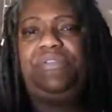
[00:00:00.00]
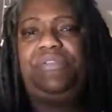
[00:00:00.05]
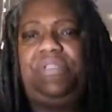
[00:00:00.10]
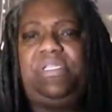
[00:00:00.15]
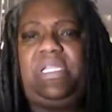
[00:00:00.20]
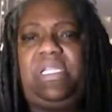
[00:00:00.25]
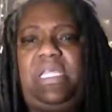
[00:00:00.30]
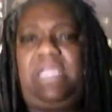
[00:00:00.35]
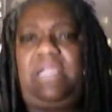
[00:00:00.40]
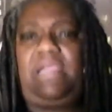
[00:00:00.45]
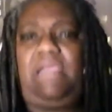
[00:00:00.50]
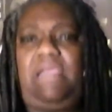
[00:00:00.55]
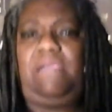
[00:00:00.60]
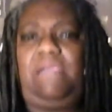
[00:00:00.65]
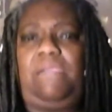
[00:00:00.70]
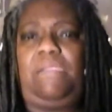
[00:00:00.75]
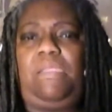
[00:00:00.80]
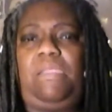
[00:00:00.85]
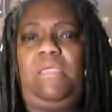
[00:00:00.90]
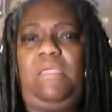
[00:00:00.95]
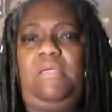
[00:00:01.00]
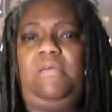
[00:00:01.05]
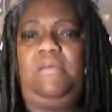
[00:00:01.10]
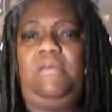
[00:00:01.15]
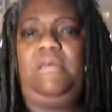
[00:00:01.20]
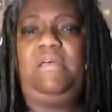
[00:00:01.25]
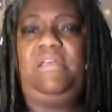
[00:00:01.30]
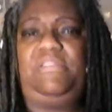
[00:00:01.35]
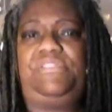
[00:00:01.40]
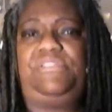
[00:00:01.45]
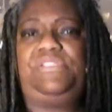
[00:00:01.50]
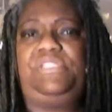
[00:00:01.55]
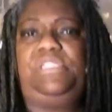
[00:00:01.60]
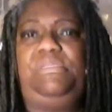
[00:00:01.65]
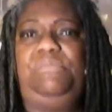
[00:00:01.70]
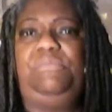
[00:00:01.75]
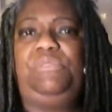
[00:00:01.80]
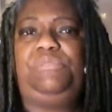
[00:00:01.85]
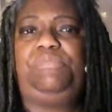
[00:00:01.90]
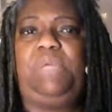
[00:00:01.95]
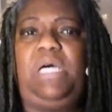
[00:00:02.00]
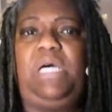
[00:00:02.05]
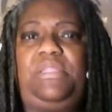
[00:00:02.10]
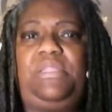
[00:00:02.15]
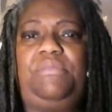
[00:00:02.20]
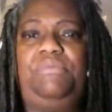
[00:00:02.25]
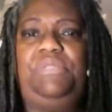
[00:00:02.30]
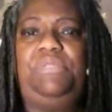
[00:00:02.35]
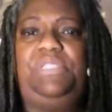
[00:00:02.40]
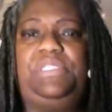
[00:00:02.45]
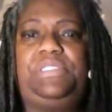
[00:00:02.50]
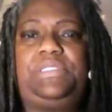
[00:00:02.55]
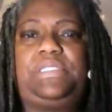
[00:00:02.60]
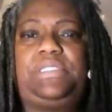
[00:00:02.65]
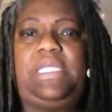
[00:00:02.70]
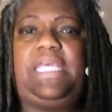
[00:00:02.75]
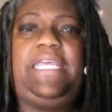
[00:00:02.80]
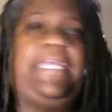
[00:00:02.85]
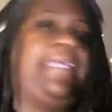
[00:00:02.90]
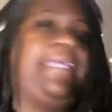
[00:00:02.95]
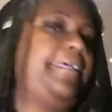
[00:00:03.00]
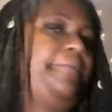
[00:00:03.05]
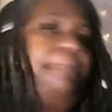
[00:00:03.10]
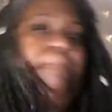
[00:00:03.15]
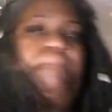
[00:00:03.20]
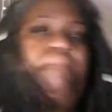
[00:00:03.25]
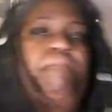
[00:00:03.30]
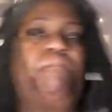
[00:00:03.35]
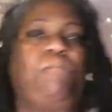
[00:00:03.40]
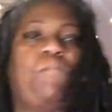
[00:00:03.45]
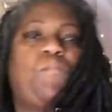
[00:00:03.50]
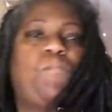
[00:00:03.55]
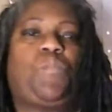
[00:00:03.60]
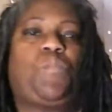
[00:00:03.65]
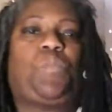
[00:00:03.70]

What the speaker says: Make sure that I shouldn't even bother with this thing here.